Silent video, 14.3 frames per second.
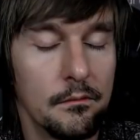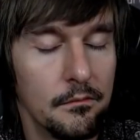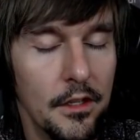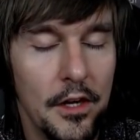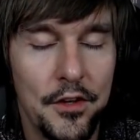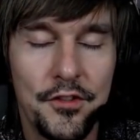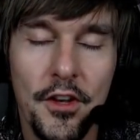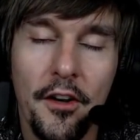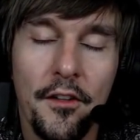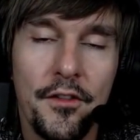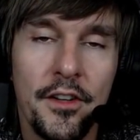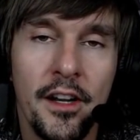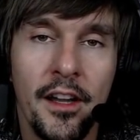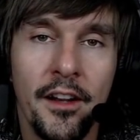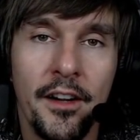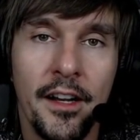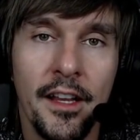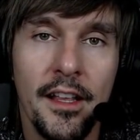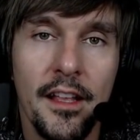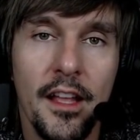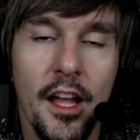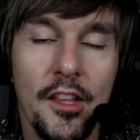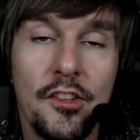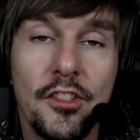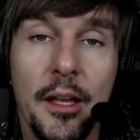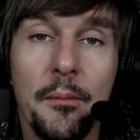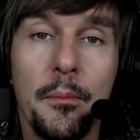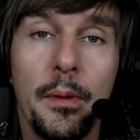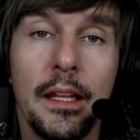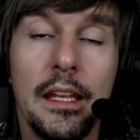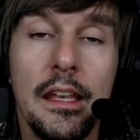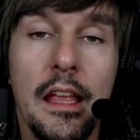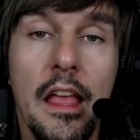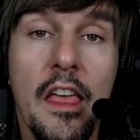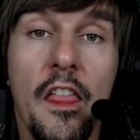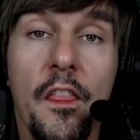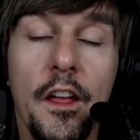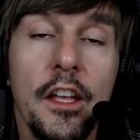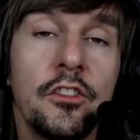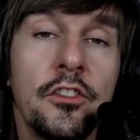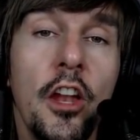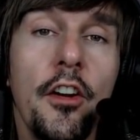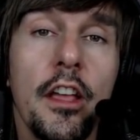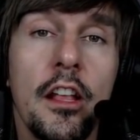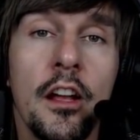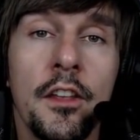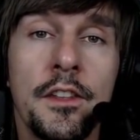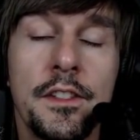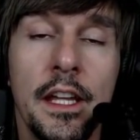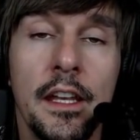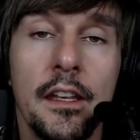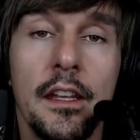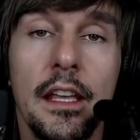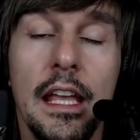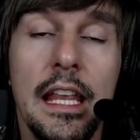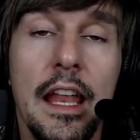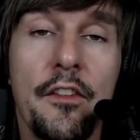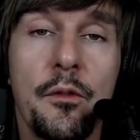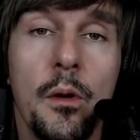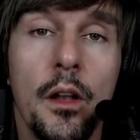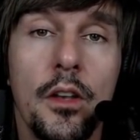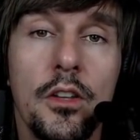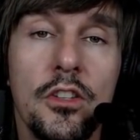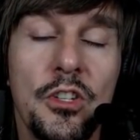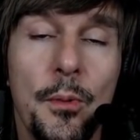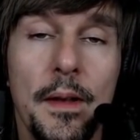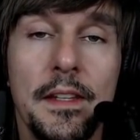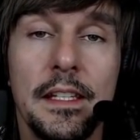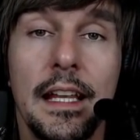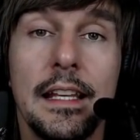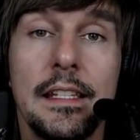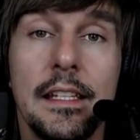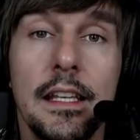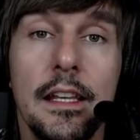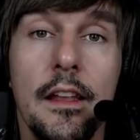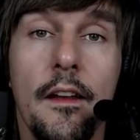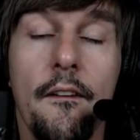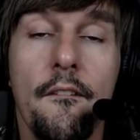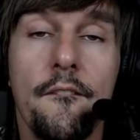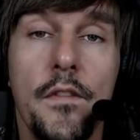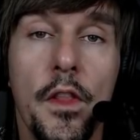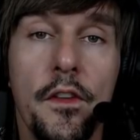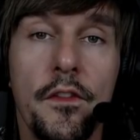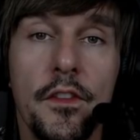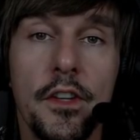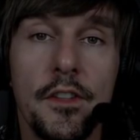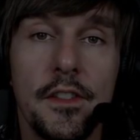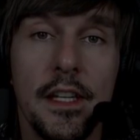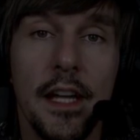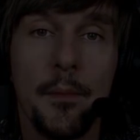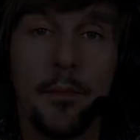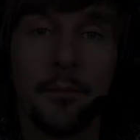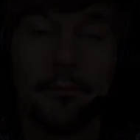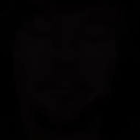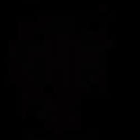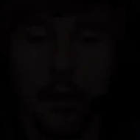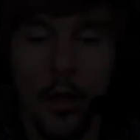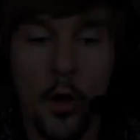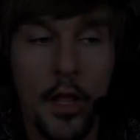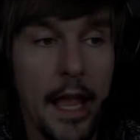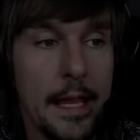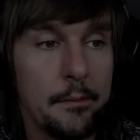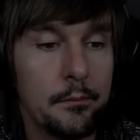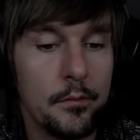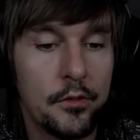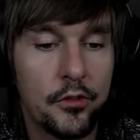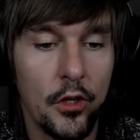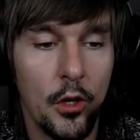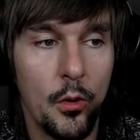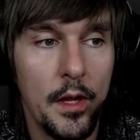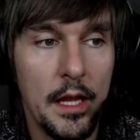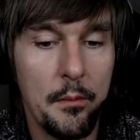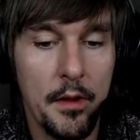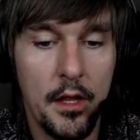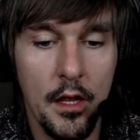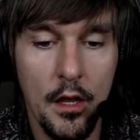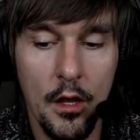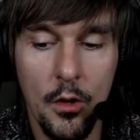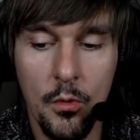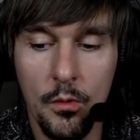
historic Ferrari and sampling the historic content in F1 2019 for the first time. Okay, so here we go.